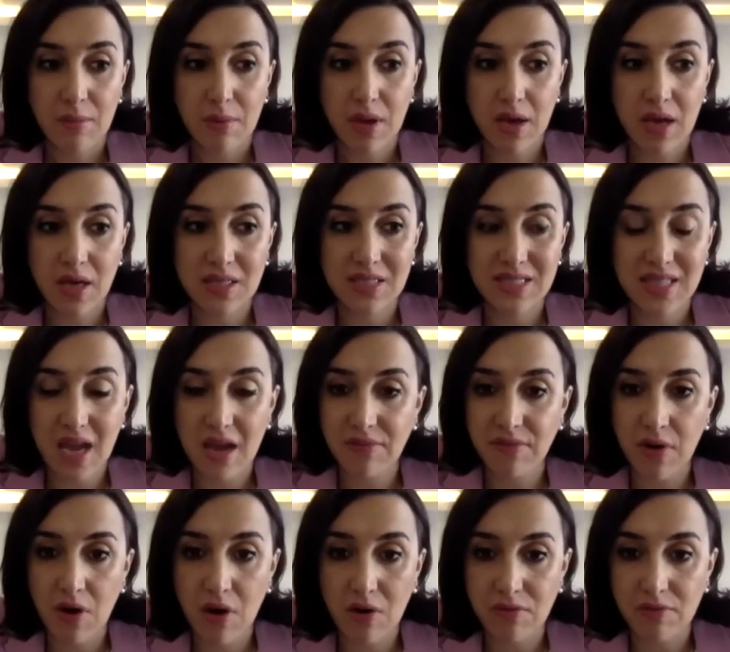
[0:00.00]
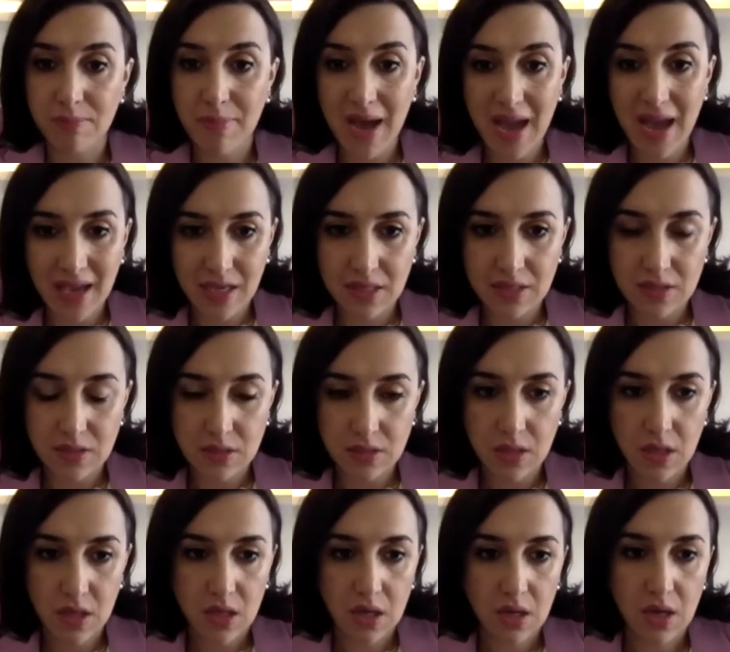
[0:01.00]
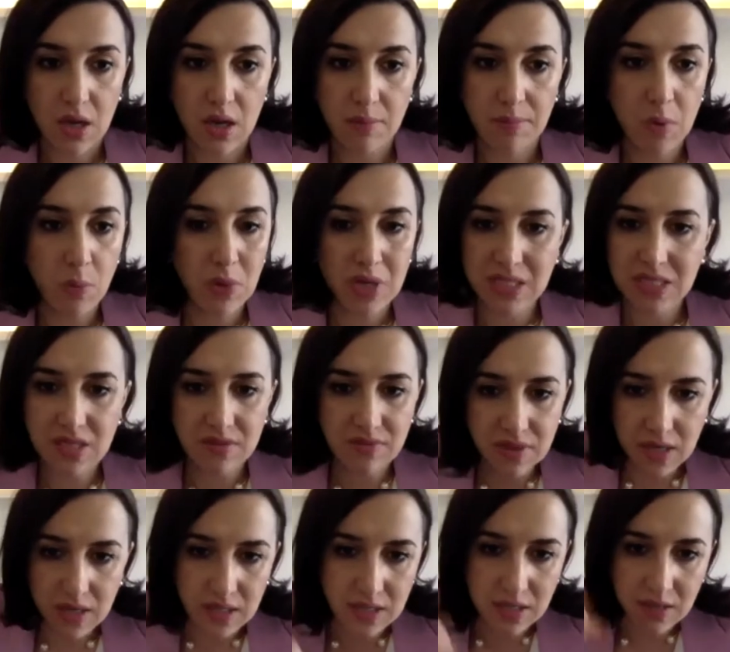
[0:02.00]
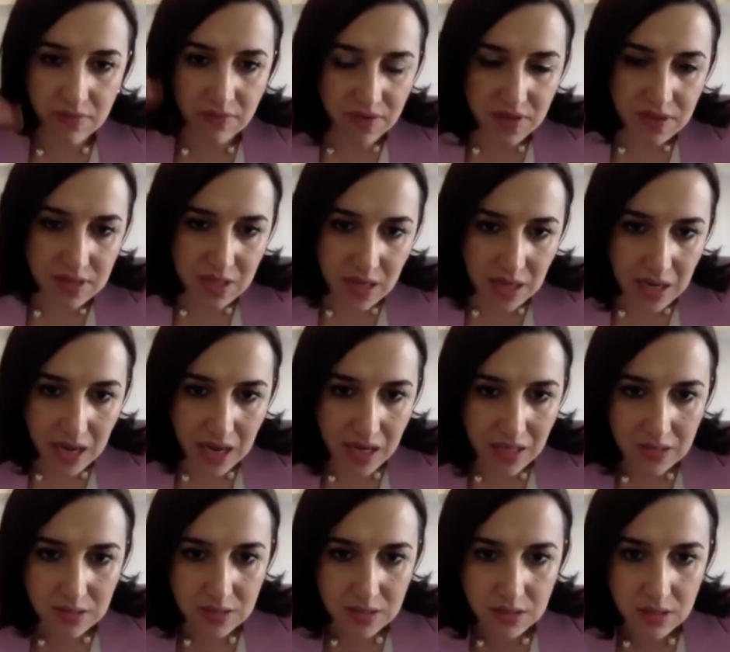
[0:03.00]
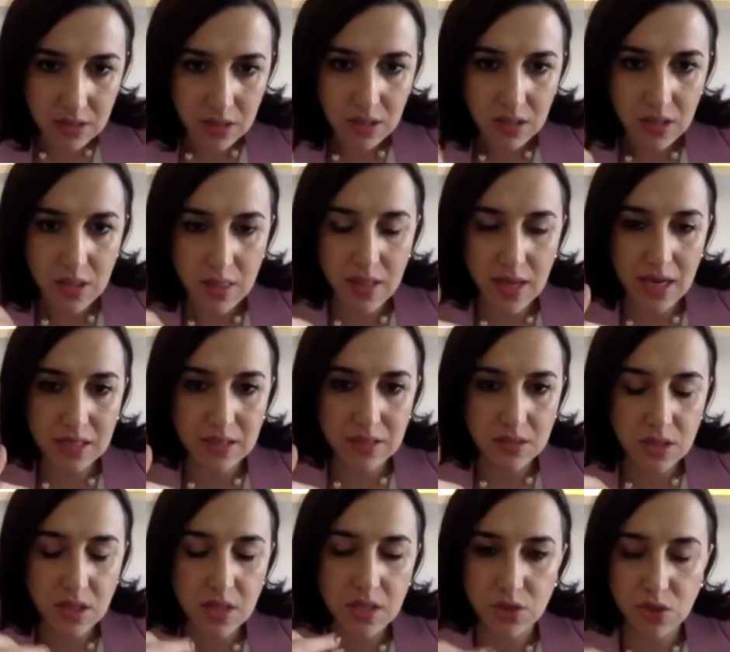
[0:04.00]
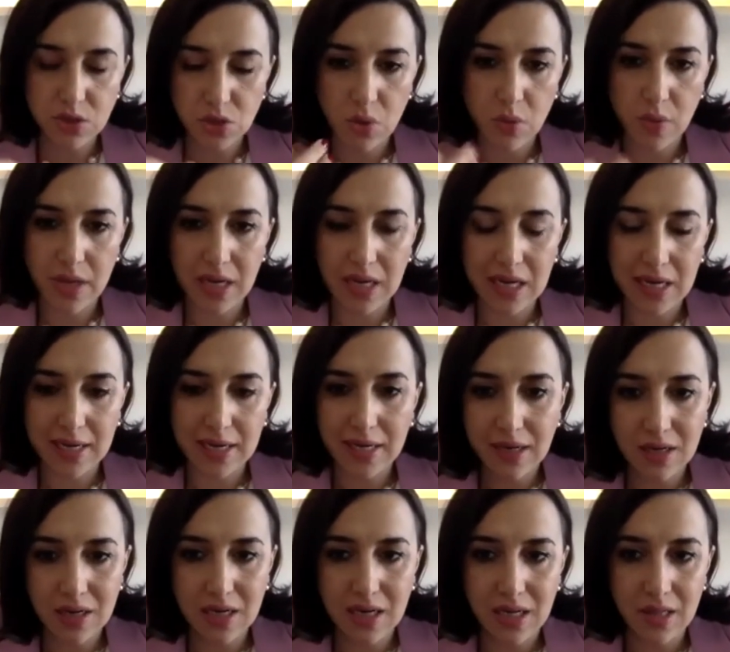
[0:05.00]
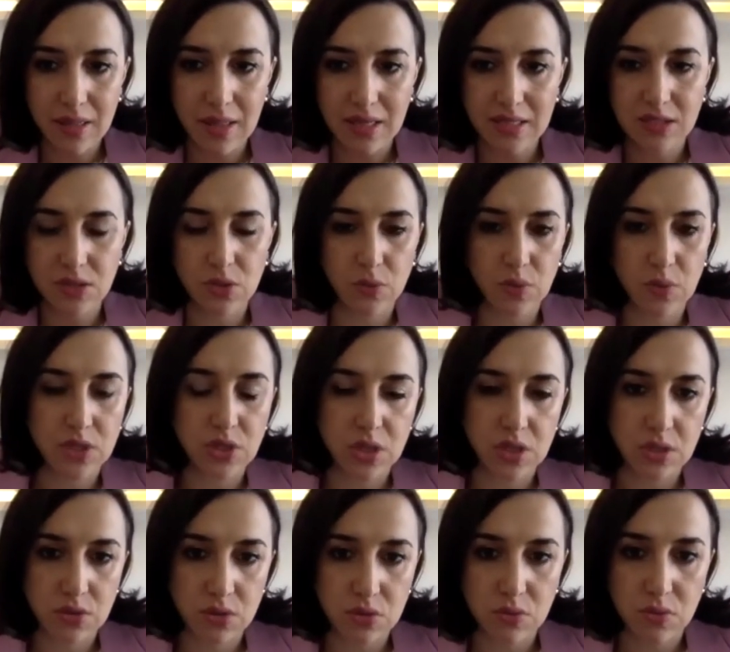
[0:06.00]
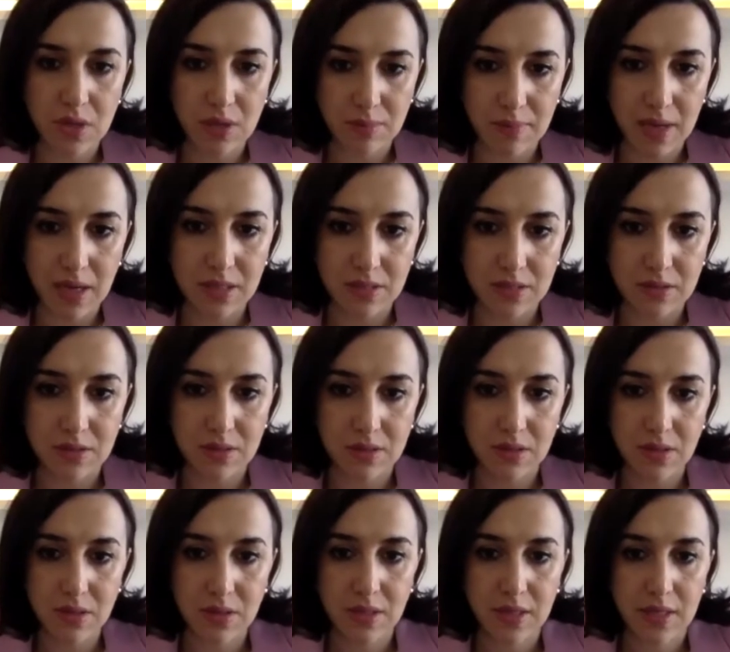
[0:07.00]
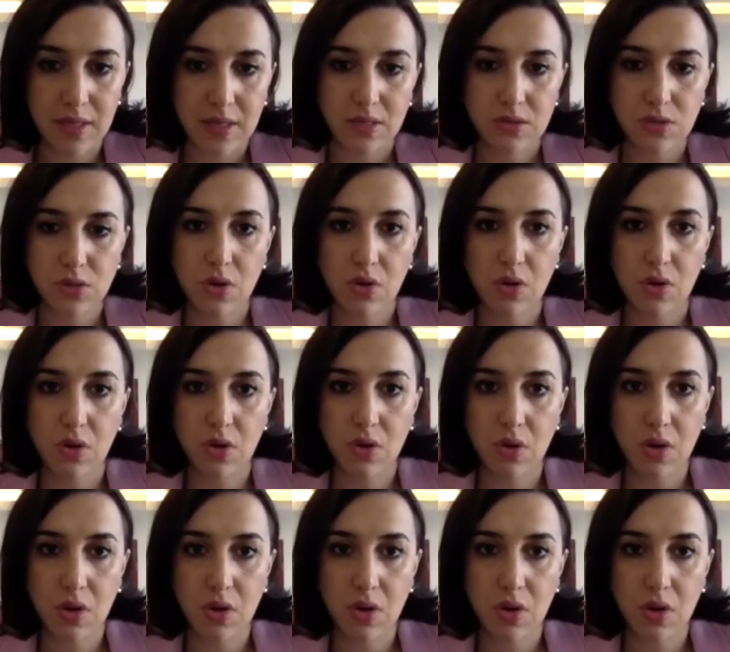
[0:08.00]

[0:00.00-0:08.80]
staff of banks. We're receiving a different class that is showing clearly that situation is doing bad. So